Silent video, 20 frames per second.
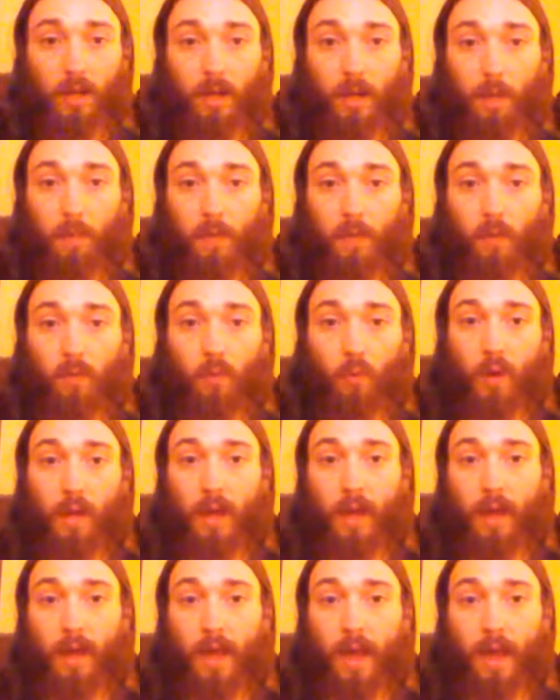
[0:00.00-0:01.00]
it up the way
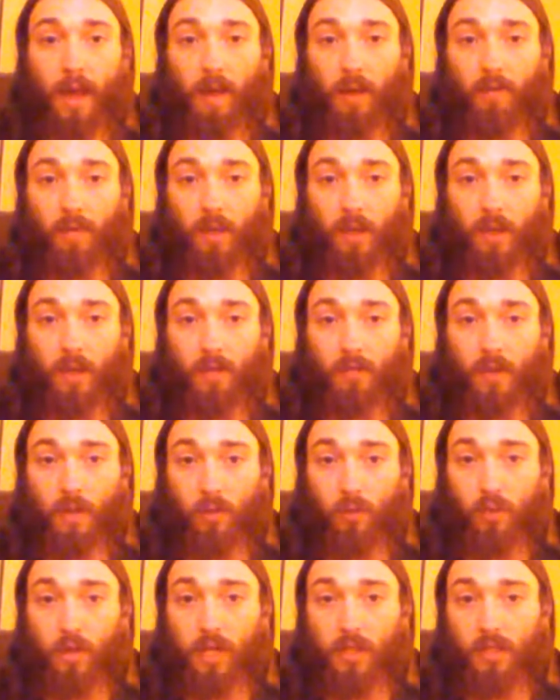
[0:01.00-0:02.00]
I have and
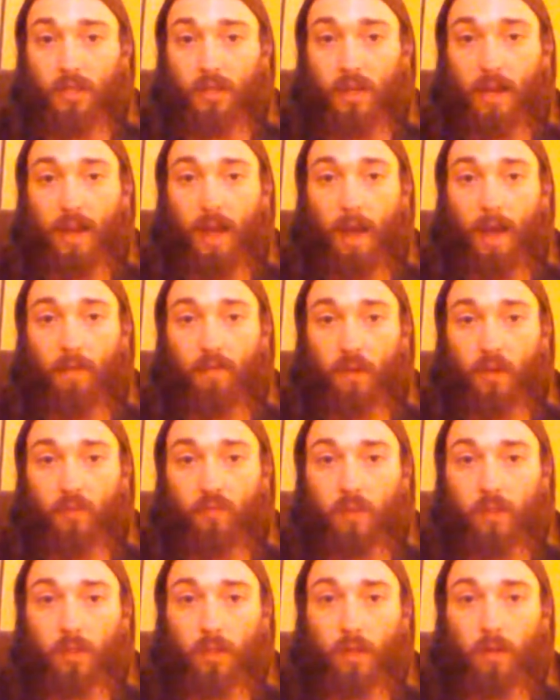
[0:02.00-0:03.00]
giving the reasons I have,
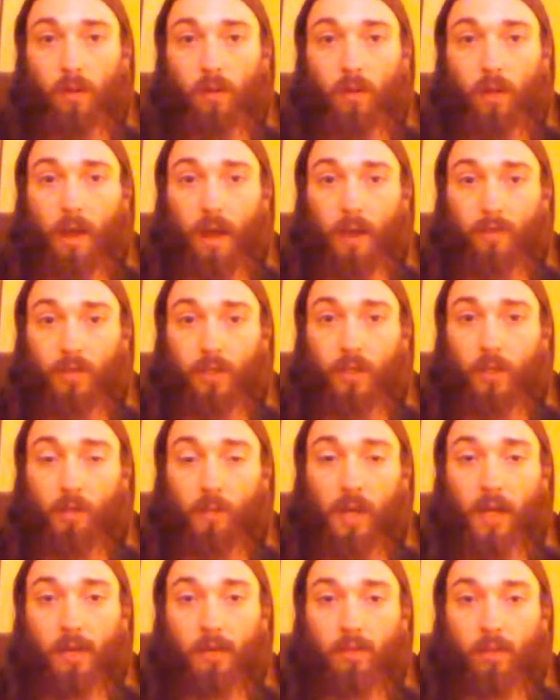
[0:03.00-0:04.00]
I've still
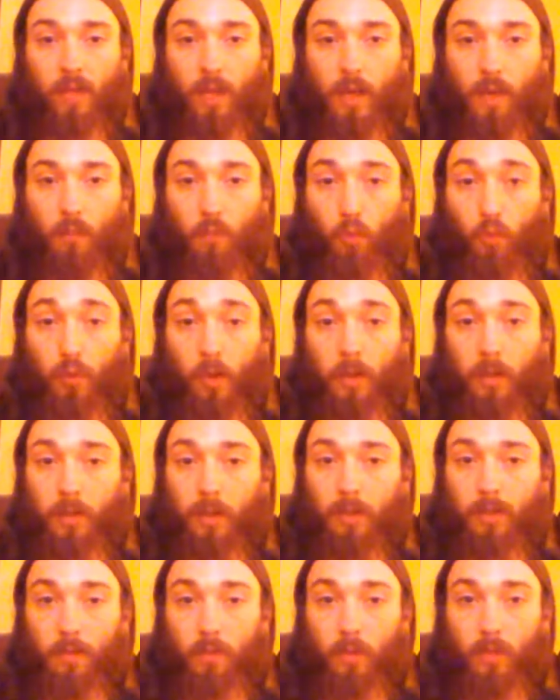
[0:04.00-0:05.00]
managed to keep
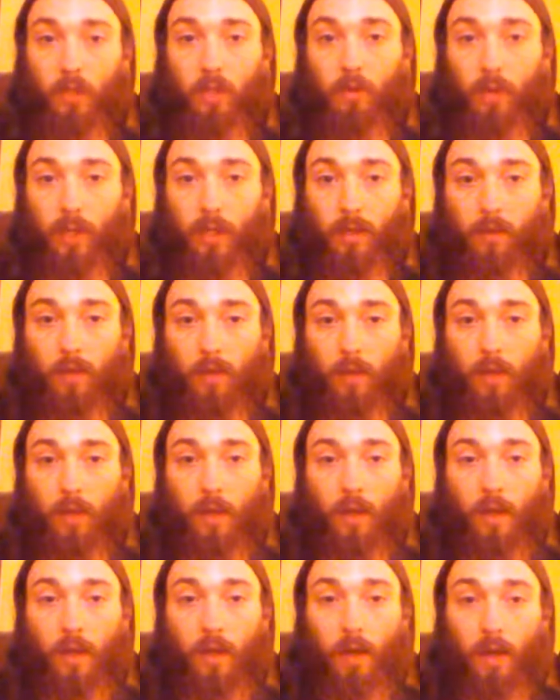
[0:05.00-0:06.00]
realism to it.
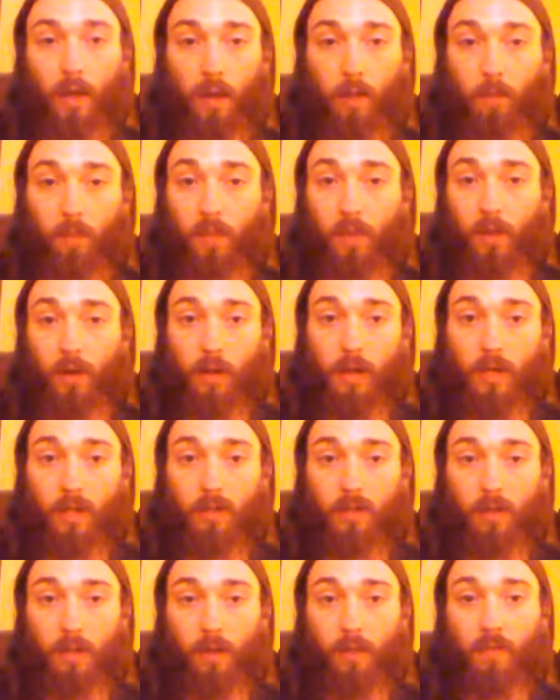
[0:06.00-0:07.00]
There is
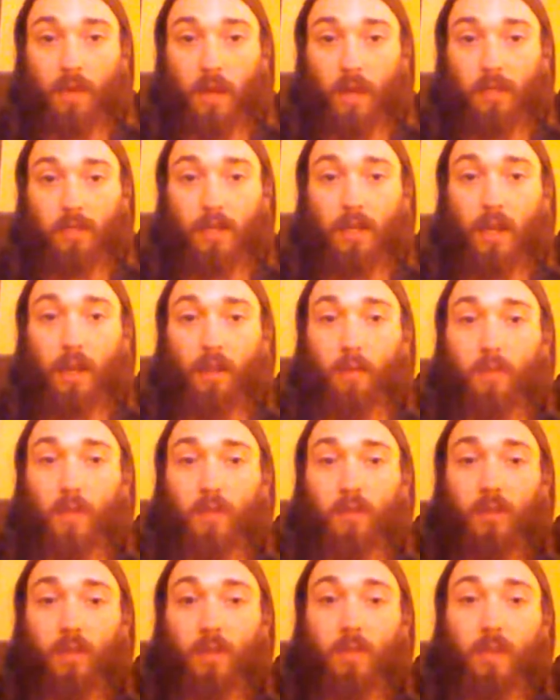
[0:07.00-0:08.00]
still fantasy
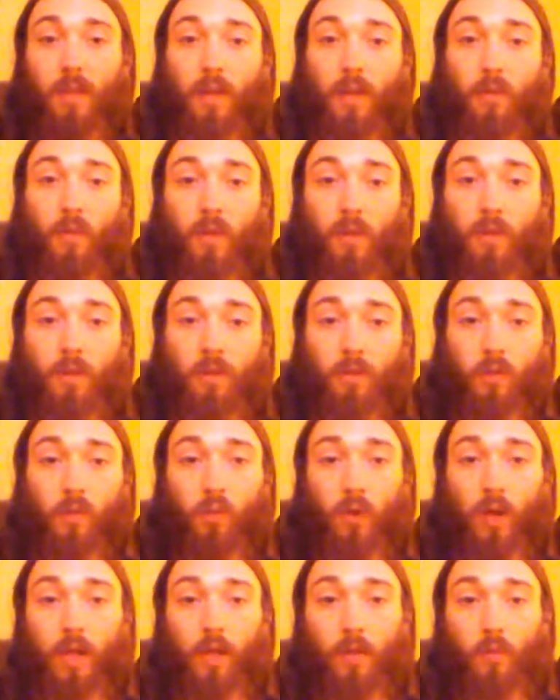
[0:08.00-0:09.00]
elements, just like with their
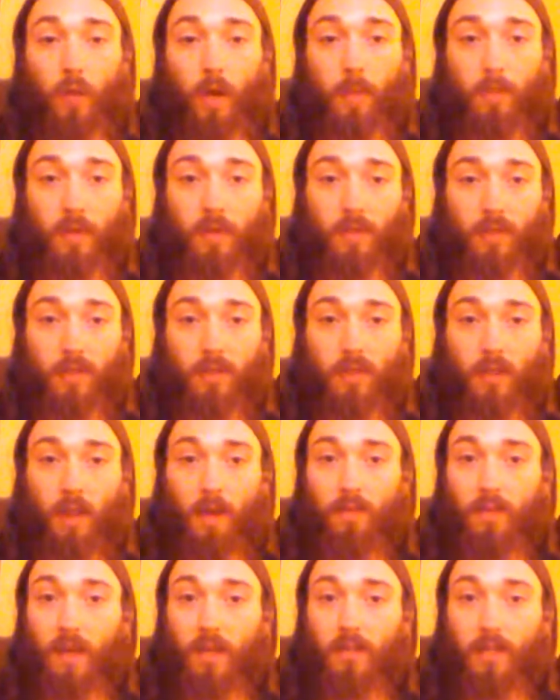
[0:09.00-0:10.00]
serrated weapons and
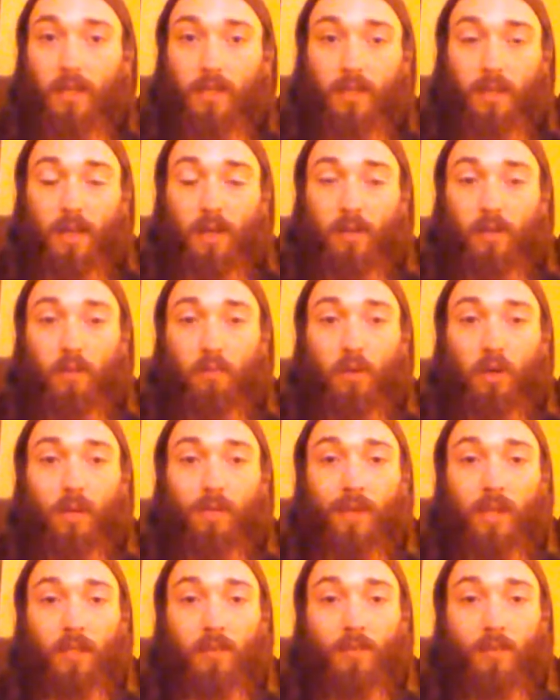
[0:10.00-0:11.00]
stuff, as I said in the
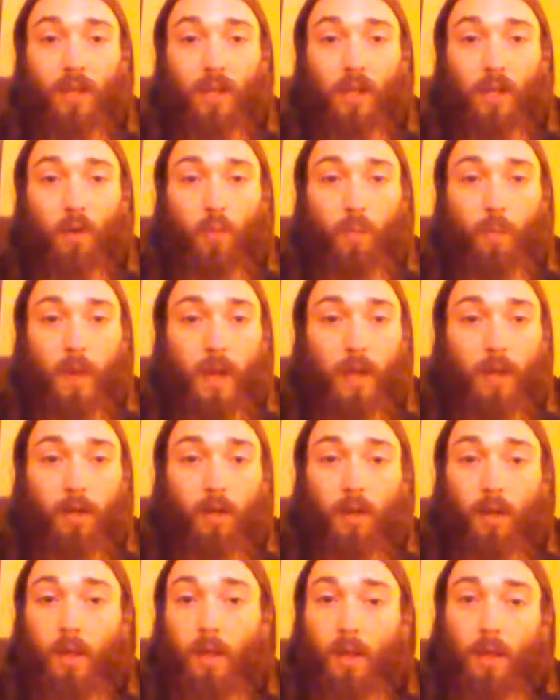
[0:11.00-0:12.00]
previous video, but
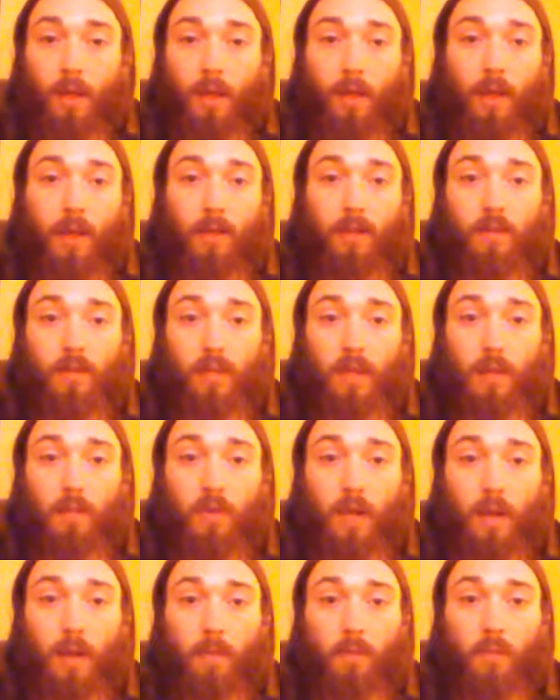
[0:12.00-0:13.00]
at the same
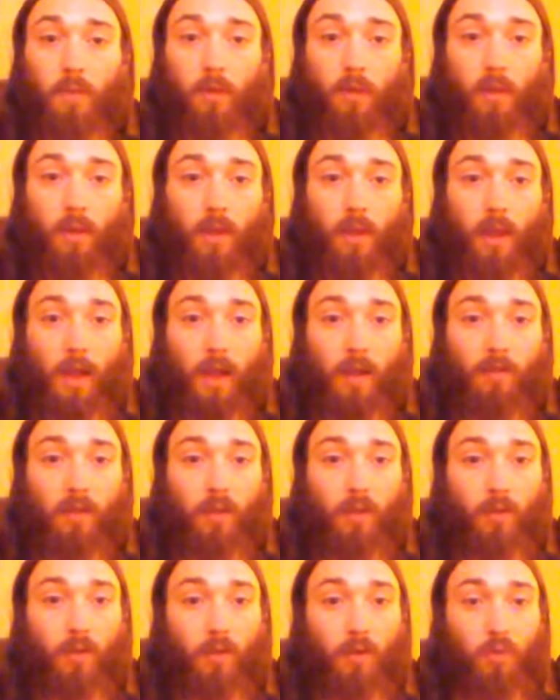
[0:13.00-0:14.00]
time, I've
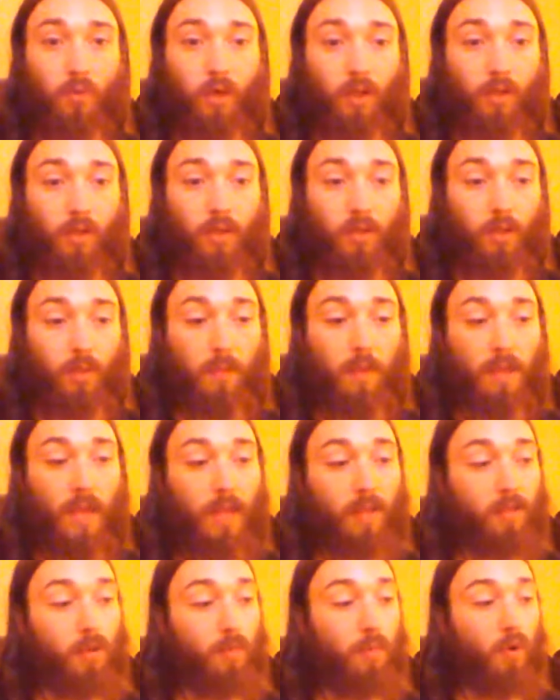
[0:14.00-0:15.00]
included realism, and
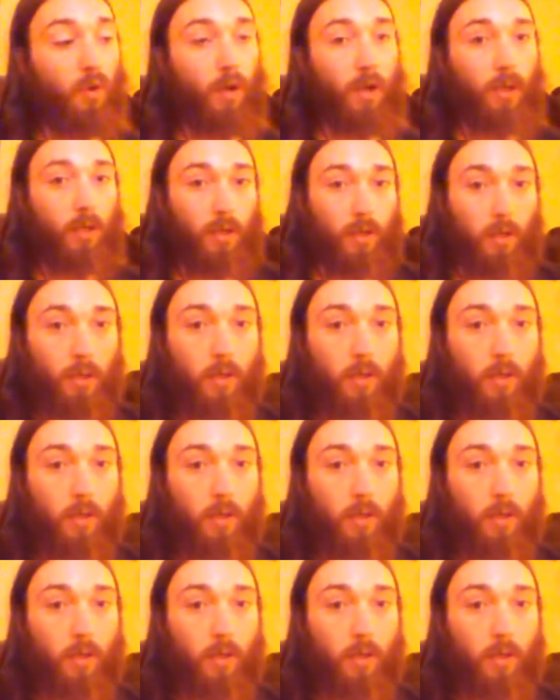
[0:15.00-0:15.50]
that's important.